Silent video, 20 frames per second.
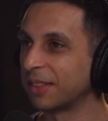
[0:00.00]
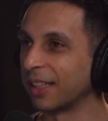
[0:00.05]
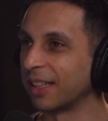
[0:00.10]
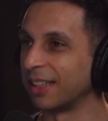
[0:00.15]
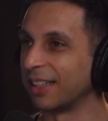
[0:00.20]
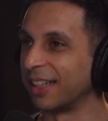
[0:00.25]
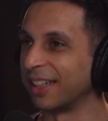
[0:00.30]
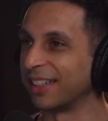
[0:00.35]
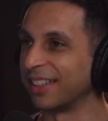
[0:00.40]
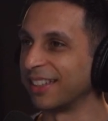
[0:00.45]
I
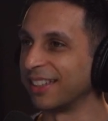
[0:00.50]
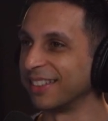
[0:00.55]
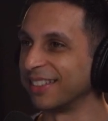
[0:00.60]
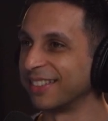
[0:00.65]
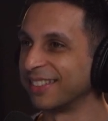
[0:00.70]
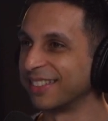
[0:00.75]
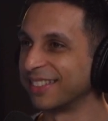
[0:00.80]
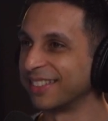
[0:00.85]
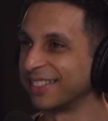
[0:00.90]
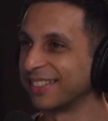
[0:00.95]
like it.
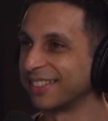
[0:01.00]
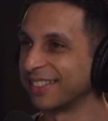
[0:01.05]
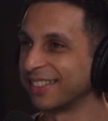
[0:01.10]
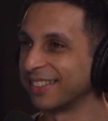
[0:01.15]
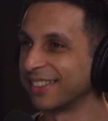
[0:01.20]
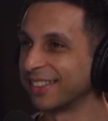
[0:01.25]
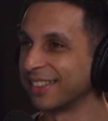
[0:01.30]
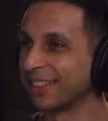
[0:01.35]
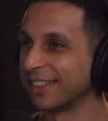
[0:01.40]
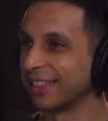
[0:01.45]

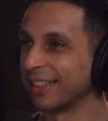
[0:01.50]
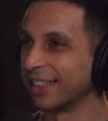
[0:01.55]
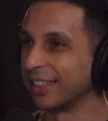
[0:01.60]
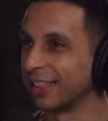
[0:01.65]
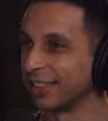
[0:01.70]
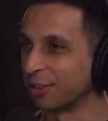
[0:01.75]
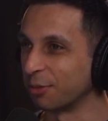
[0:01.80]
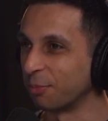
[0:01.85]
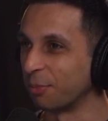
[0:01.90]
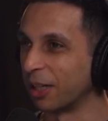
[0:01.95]
But
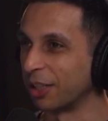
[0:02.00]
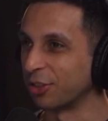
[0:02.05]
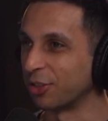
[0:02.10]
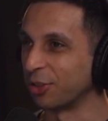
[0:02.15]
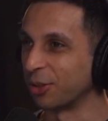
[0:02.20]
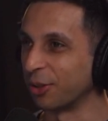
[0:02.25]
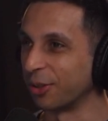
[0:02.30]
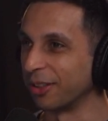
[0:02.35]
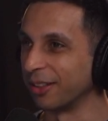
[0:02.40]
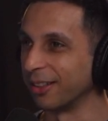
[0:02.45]
it's much
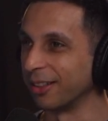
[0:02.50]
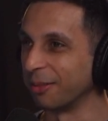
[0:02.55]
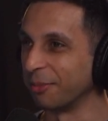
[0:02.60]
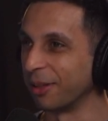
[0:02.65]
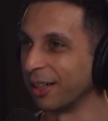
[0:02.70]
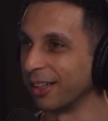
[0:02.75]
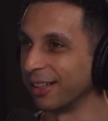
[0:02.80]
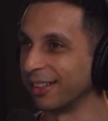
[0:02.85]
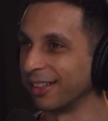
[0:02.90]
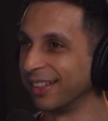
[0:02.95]
shorter than
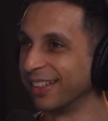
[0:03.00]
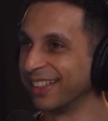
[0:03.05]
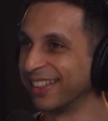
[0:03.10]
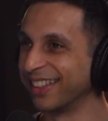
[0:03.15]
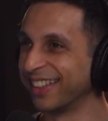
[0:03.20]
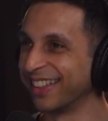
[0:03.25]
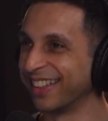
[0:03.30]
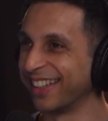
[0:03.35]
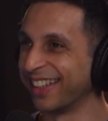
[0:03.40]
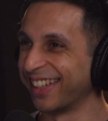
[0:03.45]
mine. Right?
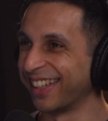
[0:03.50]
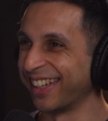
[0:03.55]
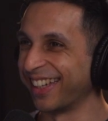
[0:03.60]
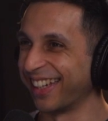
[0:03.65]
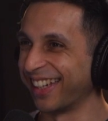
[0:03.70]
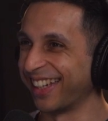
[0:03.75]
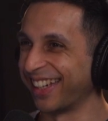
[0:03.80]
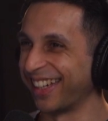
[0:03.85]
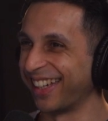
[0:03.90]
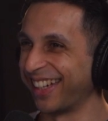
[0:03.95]
It
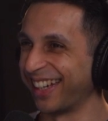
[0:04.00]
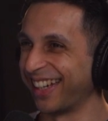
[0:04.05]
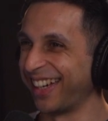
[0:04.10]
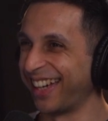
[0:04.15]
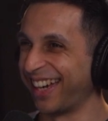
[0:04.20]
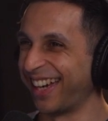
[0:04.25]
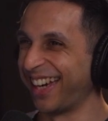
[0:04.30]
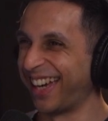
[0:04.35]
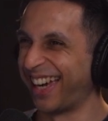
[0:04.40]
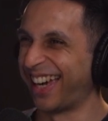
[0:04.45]
doesn't even
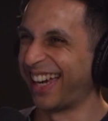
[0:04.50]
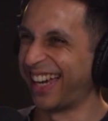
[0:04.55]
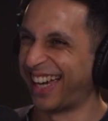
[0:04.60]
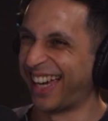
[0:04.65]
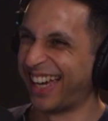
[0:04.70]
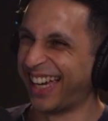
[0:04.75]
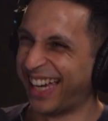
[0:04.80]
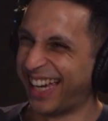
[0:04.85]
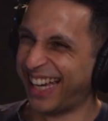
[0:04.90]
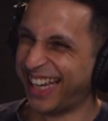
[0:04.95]
take you a
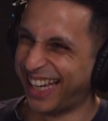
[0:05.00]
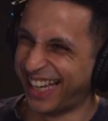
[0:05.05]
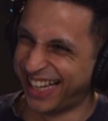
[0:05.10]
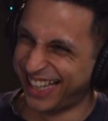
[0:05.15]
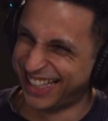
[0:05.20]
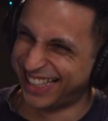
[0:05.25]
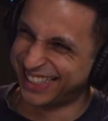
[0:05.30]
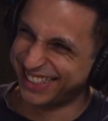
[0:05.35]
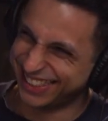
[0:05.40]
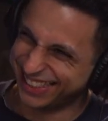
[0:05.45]
page,
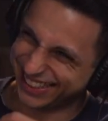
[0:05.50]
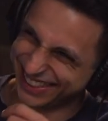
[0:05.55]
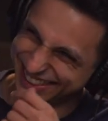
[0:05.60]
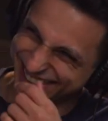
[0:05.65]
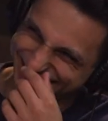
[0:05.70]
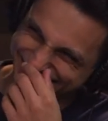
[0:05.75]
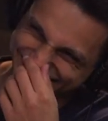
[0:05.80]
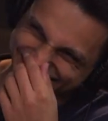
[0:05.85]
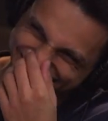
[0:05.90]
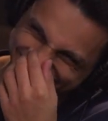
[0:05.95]
no matter
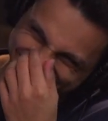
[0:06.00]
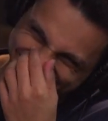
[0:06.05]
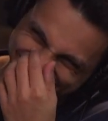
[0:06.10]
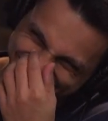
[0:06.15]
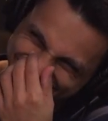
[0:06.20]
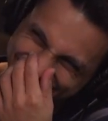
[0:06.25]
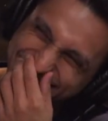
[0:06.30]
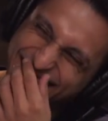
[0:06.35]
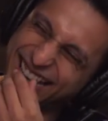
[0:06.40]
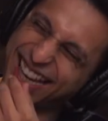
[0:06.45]
what font
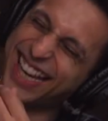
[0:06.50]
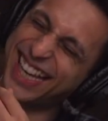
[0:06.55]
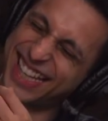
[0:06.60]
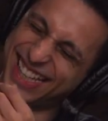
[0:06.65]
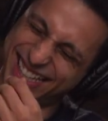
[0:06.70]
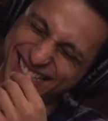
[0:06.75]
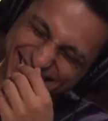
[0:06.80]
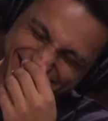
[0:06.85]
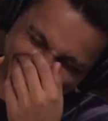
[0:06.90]
you put on it.